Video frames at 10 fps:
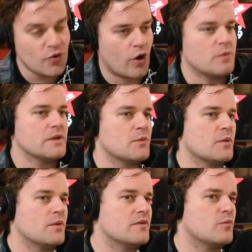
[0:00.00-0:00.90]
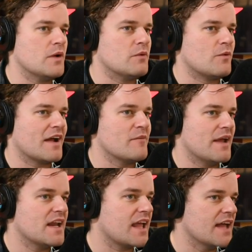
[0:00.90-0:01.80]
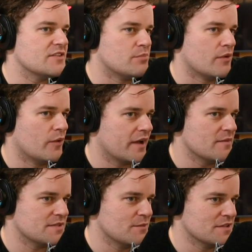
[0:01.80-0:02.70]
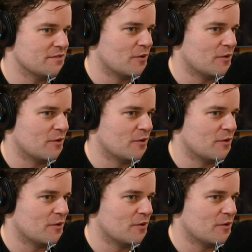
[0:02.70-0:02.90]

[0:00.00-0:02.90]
Normally, we would we would recommend against blowing up someone's Yeah.